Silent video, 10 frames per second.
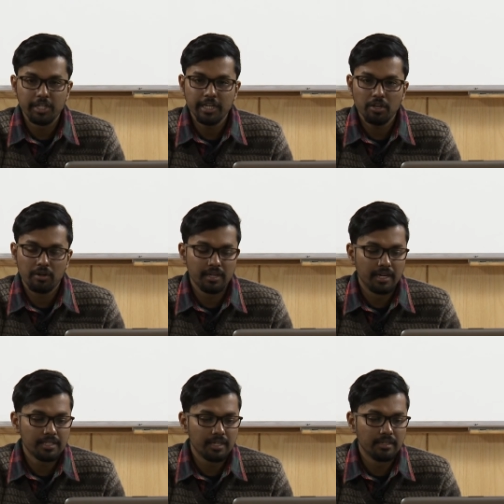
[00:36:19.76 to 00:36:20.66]
or
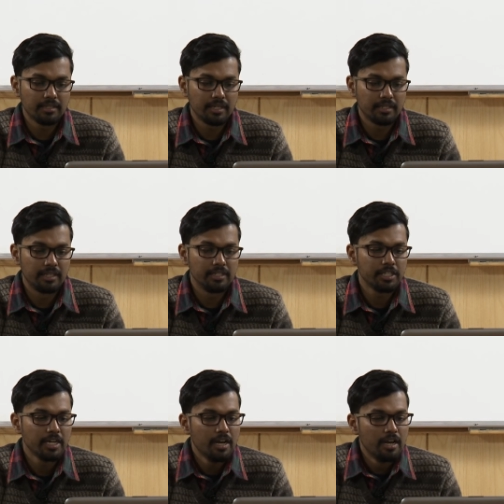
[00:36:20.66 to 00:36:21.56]
Sataranj.
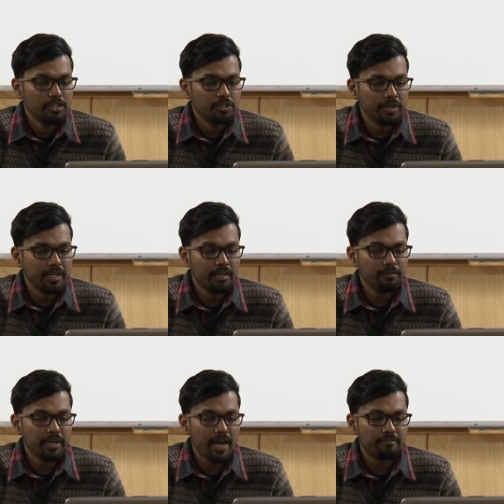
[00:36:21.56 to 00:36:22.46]
So, here
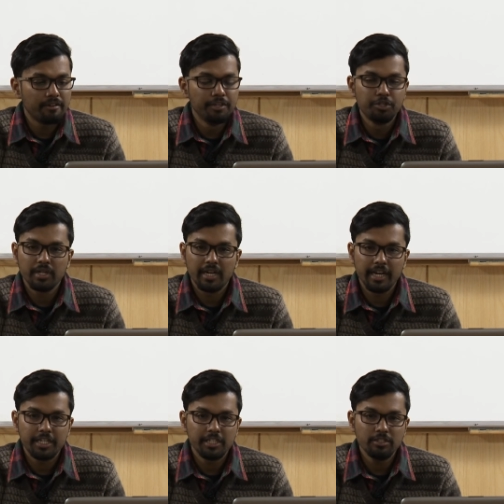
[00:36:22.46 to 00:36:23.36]
we have a visual connection.